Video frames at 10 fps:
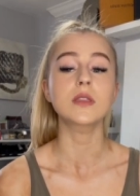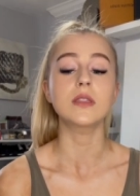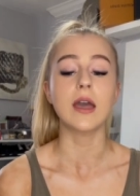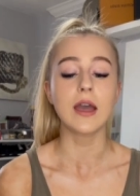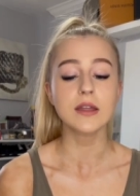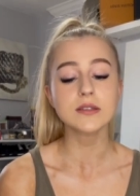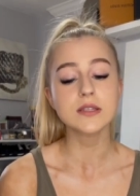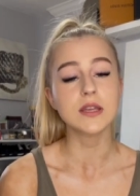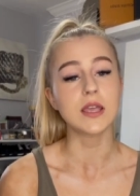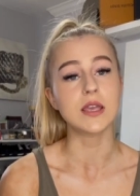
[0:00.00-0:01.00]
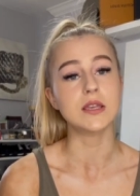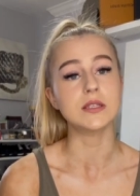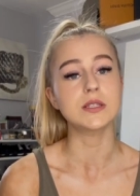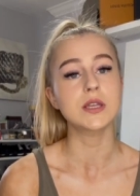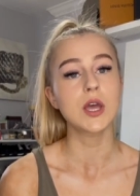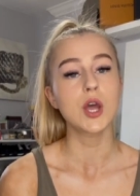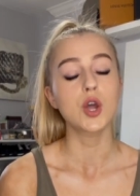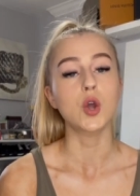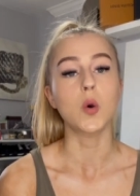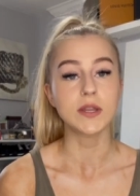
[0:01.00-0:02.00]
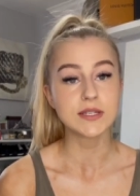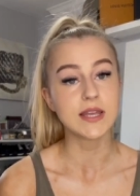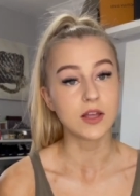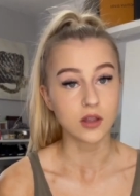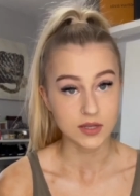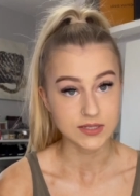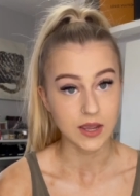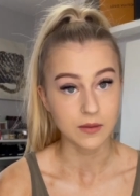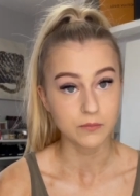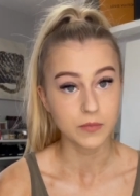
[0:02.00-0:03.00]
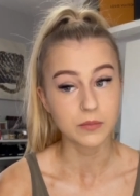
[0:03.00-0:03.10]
that is going to take a lot of time,